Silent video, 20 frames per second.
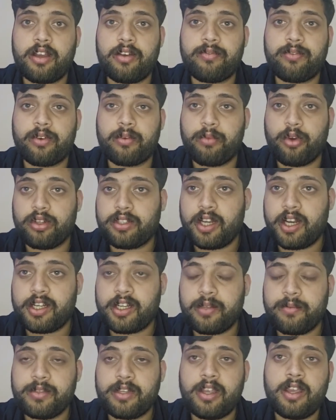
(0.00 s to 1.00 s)
for both
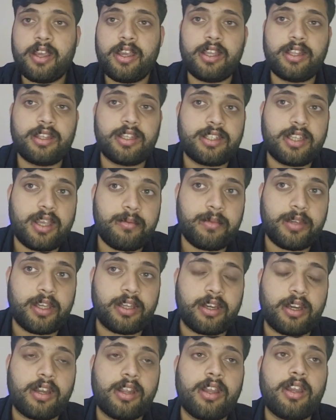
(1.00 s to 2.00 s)
items in the same year.